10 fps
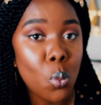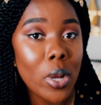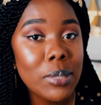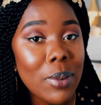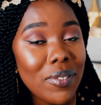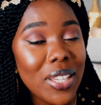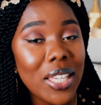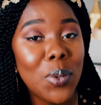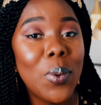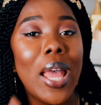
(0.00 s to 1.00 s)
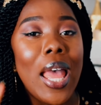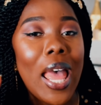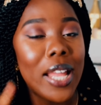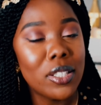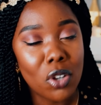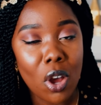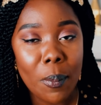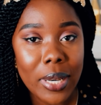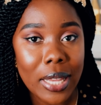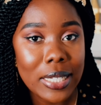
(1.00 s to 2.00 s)
watch my video and to
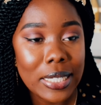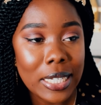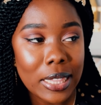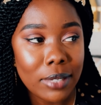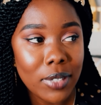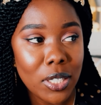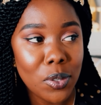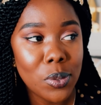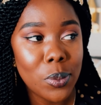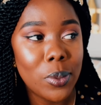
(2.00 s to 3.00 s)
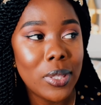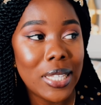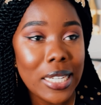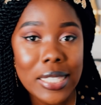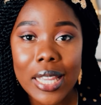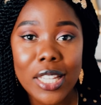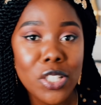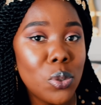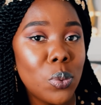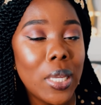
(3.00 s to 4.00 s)
comment underneath the video. So the least I
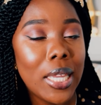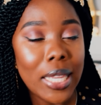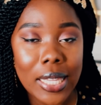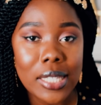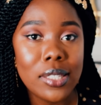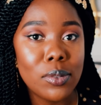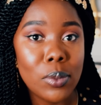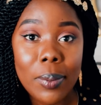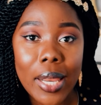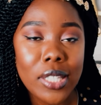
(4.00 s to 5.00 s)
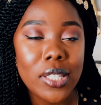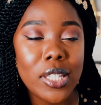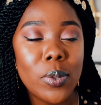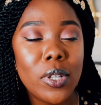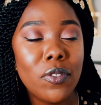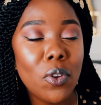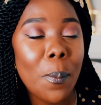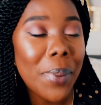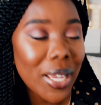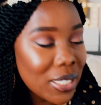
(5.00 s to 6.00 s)
can do is to reply to each one of you,
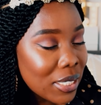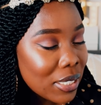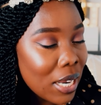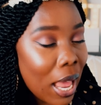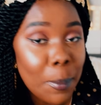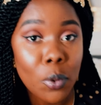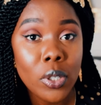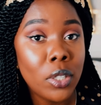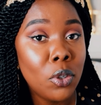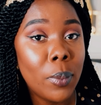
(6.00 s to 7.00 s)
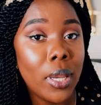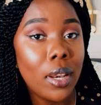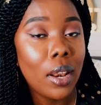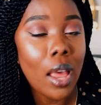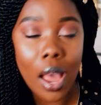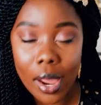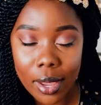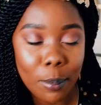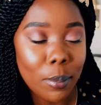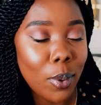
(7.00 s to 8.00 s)
but I'm only human. I
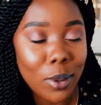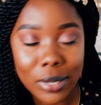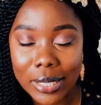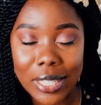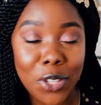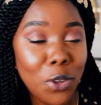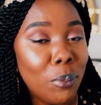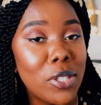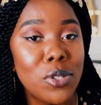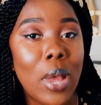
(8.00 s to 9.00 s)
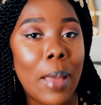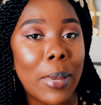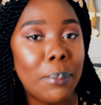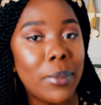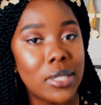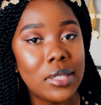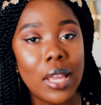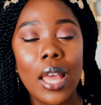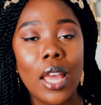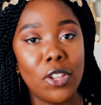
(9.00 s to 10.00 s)
am only human, so I might miss
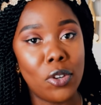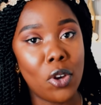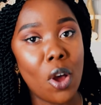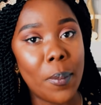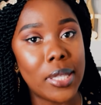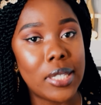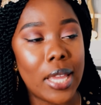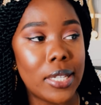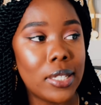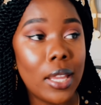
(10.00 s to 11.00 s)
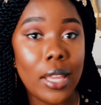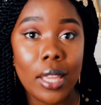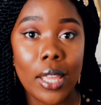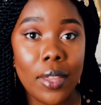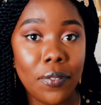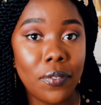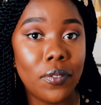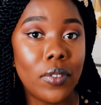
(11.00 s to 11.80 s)
your comment. And if